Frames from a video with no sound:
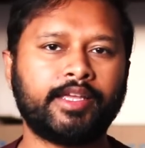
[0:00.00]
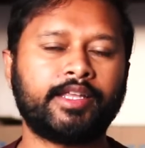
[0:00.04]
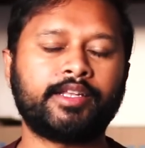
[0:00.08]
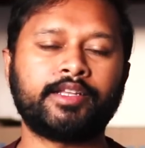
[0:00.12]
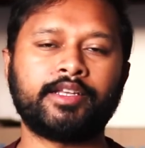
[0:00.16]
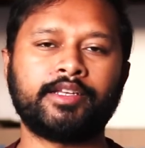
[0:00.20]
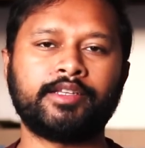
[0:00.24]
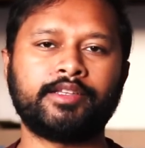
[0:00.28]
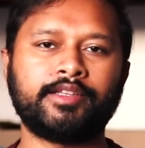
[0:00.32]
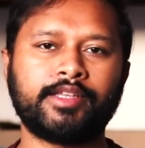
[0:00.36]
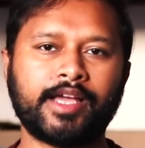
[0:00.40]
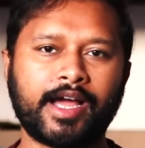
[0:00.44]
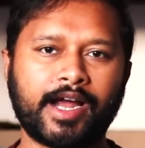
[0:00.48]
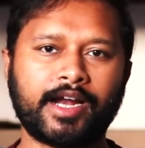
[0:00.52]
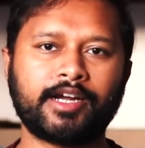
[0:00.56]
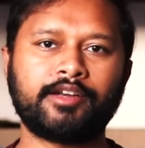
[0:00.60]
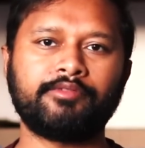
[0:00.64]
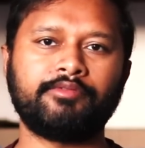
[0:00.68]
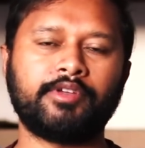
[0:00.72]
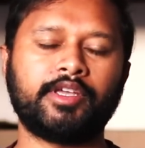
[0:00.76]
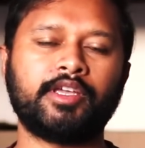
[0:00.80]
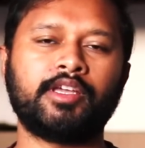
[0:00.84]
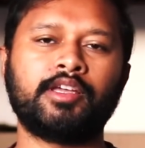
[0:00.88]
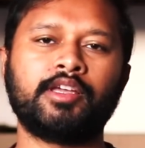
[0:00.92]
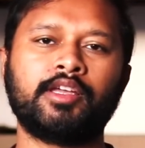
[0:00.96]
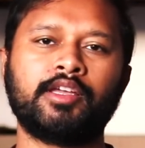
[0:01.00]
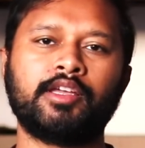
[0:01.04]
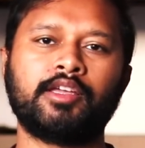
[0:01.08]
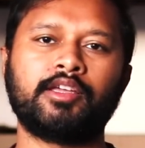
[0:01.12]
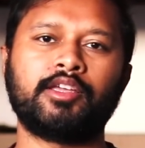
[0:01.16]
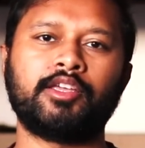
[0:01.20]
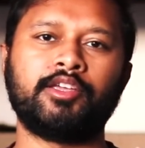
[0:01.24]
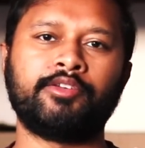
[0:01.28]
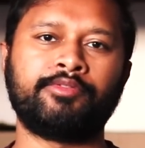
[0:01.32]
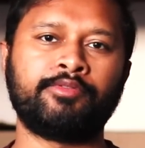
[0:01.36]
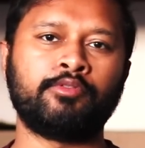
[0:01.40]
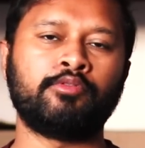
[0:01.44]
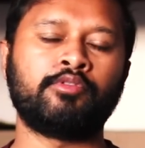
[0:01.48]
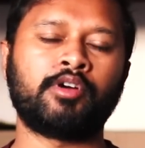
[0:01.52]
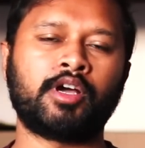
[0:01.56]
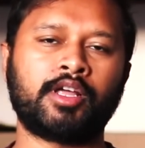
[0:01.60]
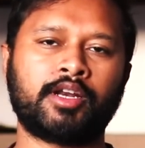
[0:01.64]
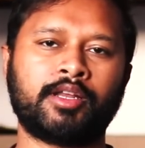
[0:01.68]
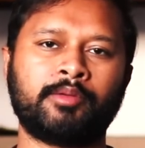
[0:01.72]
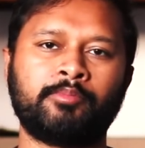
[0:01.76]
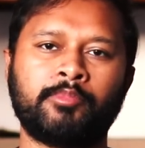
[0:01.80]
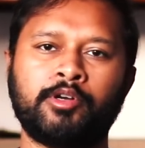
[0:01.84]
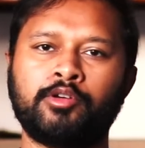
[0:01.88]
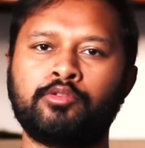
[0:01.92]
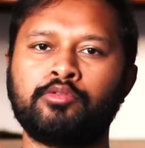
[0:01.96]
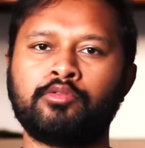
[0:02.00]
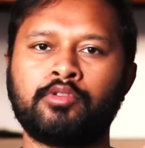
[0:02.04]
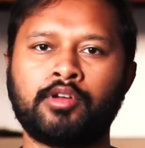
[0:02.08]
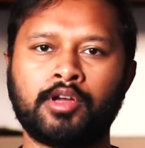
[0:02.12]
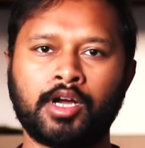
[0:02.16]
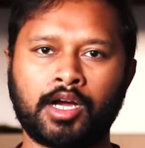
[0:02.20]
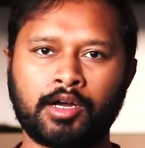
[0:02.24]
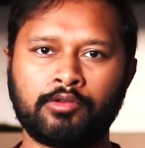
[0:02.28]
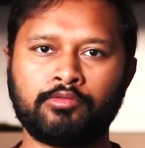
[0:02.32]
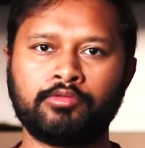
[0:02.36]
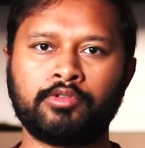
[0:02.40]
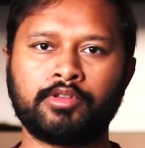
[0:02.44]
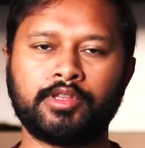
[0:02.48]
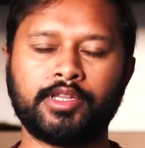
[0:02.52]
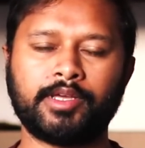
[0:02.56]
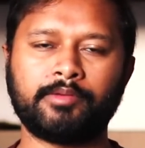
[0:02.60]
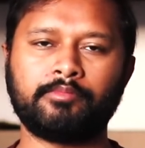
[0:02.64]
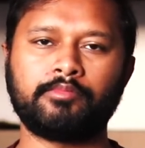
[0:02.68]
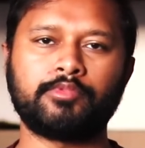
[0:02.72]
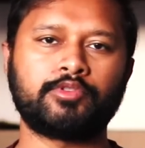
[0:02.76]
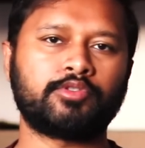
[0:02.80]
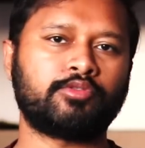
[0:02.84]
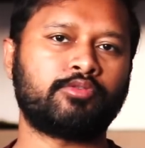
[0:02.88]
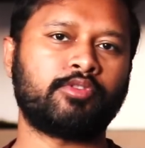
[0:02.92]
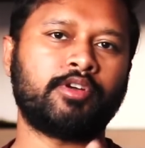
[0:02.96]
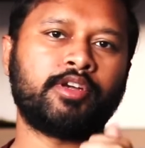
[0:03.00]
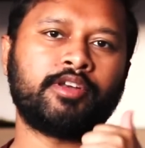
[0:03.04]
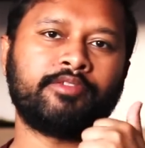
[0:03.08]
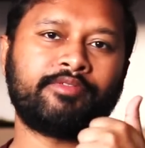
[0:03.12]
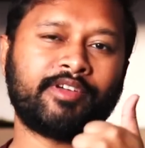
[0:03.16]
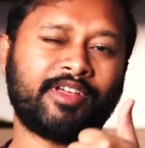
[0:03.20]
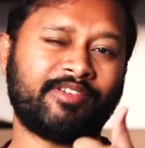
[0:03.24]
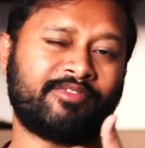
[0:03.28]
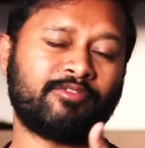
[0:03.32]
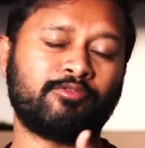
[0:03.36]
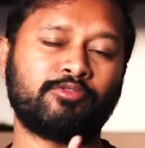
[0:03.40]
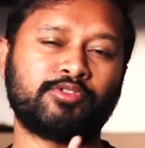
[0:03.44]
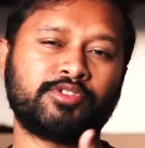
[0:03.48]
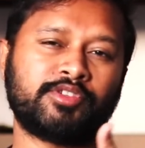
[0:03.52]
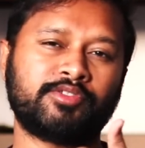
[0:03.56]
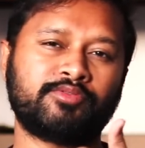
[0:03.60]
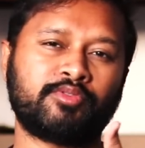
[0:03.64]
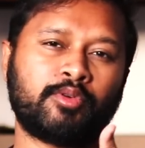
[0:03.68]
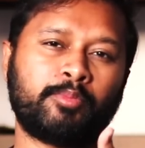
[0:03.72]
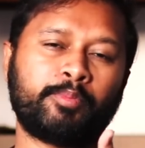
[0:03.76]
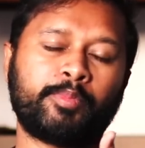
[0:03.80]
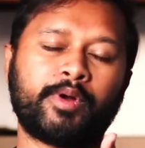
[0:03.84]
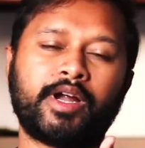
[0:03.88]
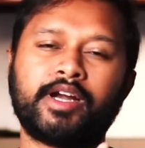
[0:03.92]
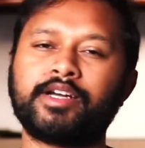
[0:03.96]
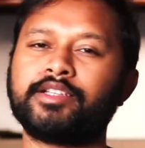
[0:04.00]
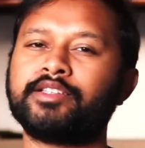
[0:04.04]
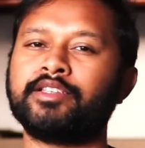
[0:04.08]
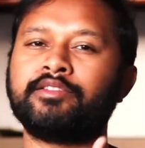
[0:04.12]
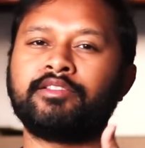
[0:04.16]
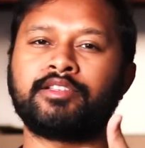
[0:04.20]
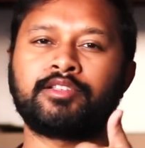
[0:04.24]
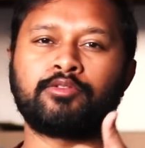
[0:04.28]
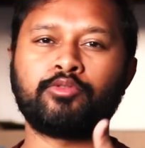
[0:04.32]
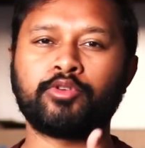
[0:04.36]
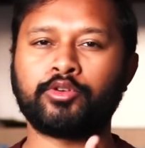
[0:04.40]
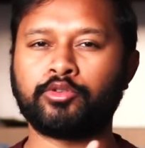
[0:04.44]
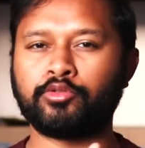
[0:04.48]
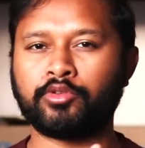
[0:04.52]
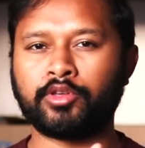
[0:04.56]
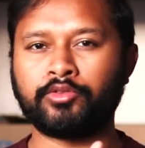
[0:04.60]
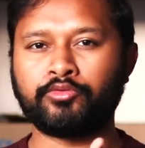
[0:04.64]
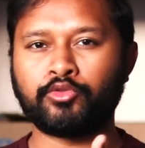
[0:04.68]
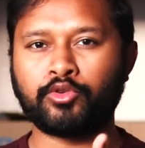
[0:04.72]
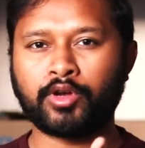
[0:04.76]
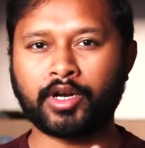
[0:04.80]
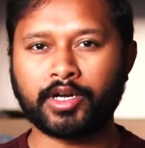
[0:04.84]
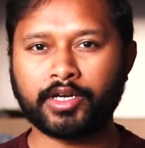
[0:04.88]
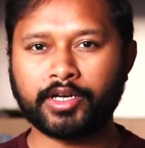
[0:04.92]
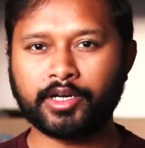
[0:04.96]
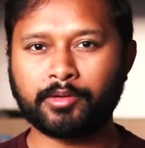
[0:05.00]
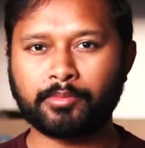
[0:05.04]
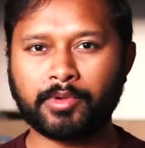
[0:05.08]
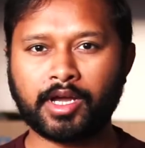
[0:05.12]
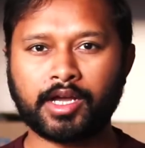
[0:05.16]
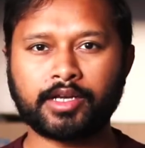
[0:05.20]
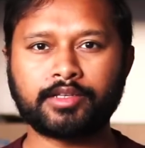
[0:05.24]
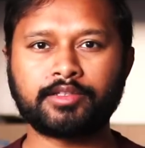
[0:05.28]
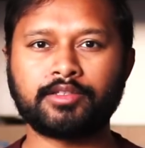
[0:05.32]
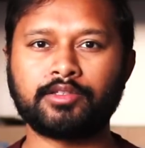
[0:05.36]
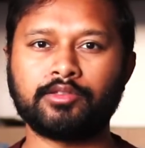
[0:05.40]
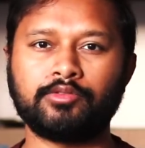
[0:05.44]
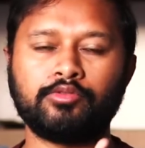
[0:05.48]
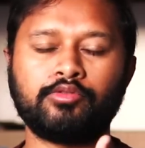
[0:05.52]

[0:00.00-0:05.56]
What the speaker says: And in that way, if you are able to count them, so 25 questions from part C is going to give you 100 marks.